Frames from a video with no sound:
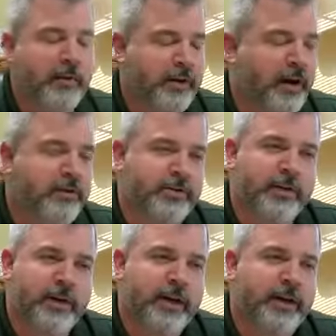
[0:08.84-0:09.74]
Oh, the dogs are
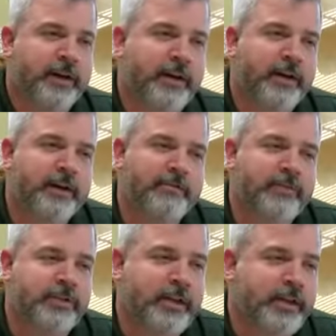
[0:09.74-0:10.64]
great. Uh,
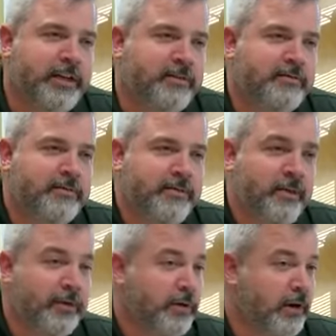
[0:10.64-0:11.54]
Jenny is
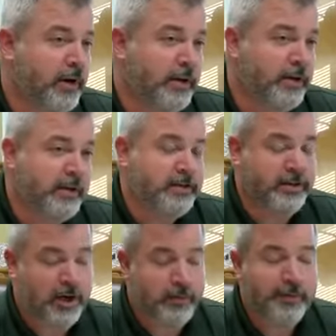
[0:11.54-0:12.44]
doing great. That's
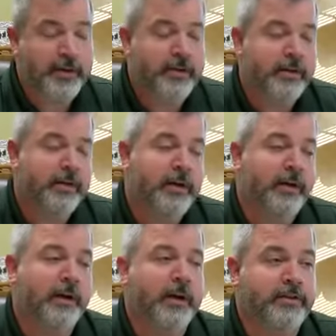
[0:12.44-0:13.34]
the Doberman.
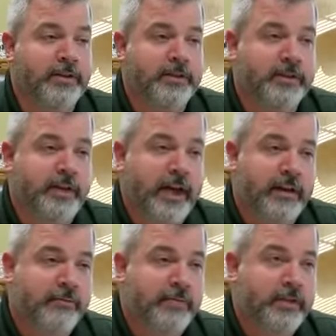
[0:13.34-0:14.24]
Uh, she's
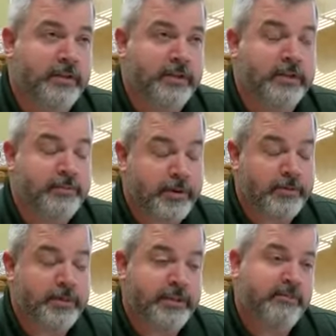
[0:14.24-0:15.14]
gained. She's up
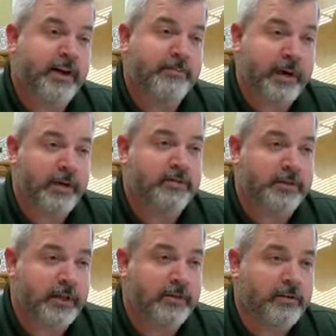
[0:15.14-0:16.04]
to 65
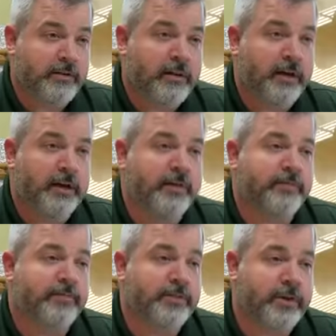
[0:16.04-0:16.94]
pounds now. Uh,
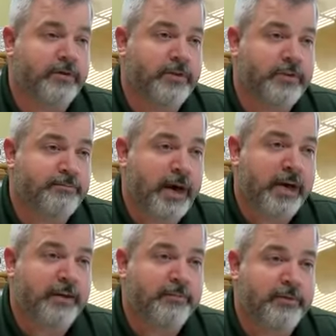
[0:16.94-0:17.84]
so she's
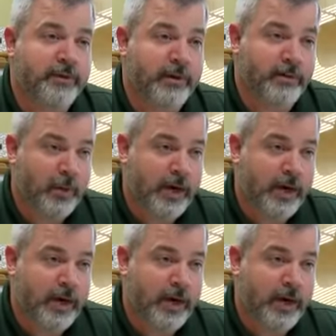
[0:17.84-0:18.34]
back up to nearly